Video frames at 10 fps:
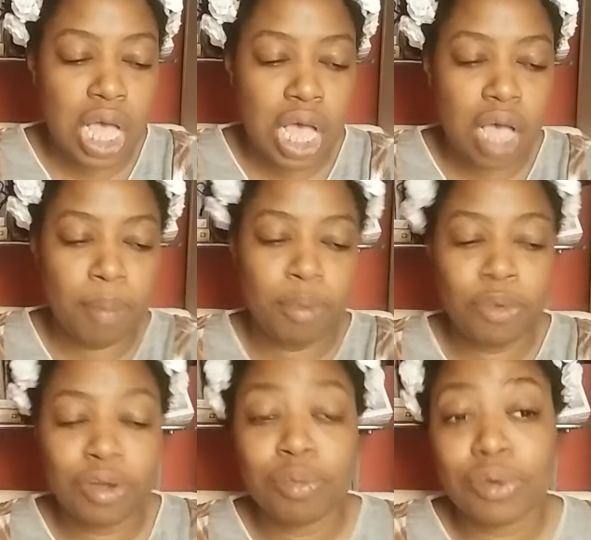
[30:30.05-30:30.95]
But
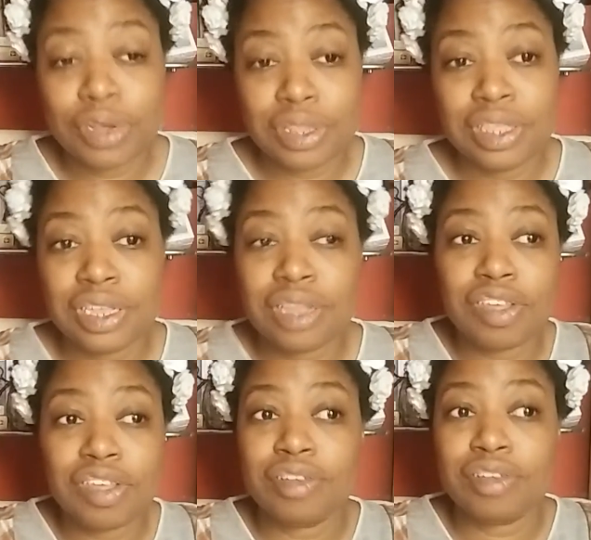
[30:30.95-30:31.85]
more importantly,
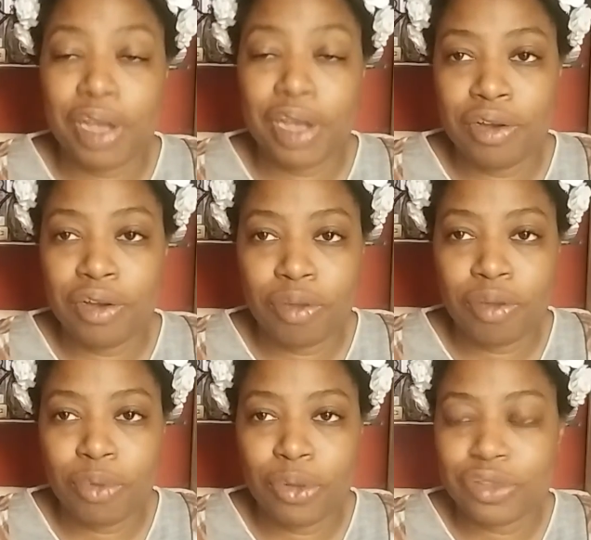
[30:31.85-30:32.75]
there's
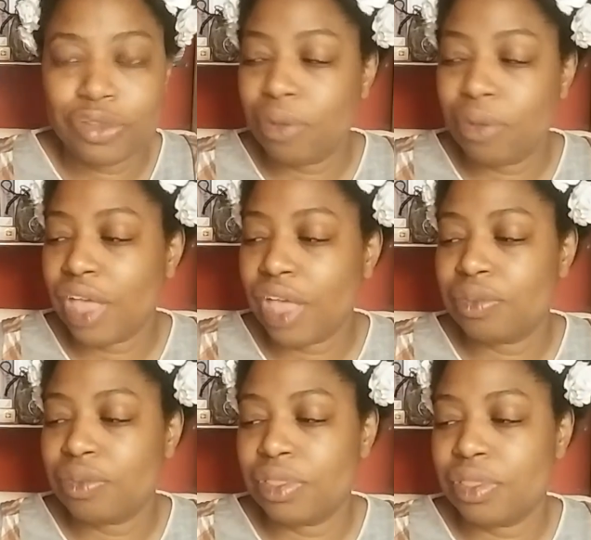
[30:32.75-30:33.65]
paranormal. So
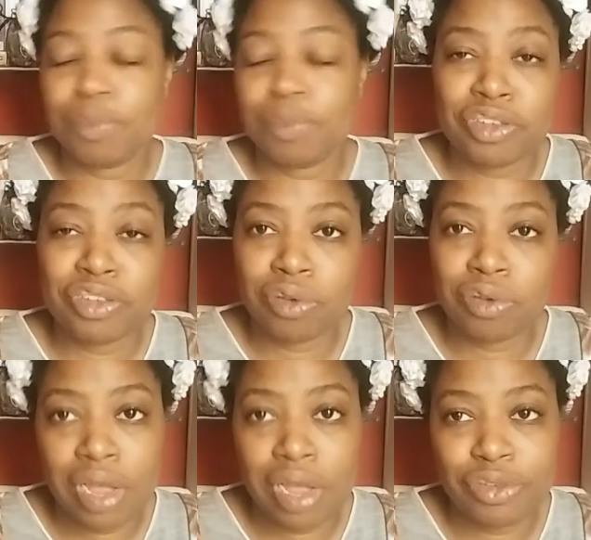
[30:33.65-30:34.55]
that's what the
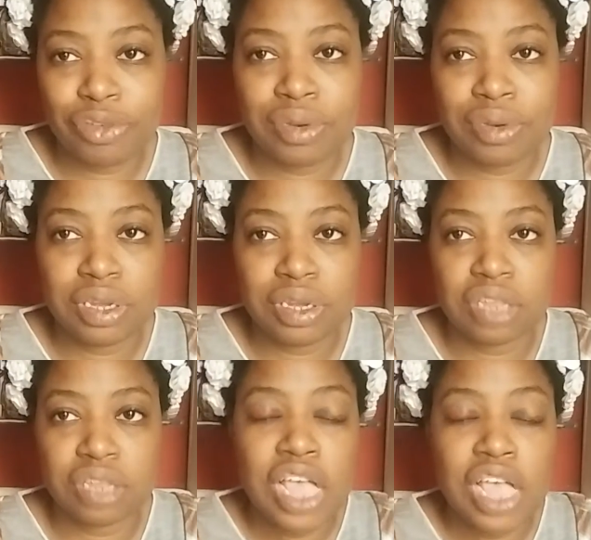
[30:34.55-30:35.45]
Special Crimes Unit
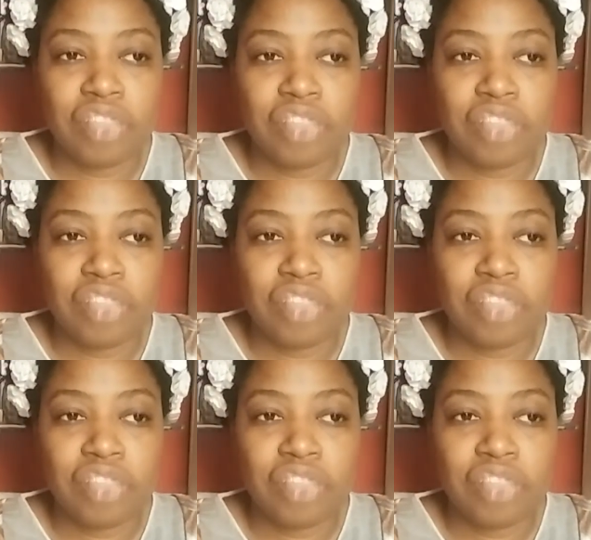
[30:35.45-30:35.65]
does.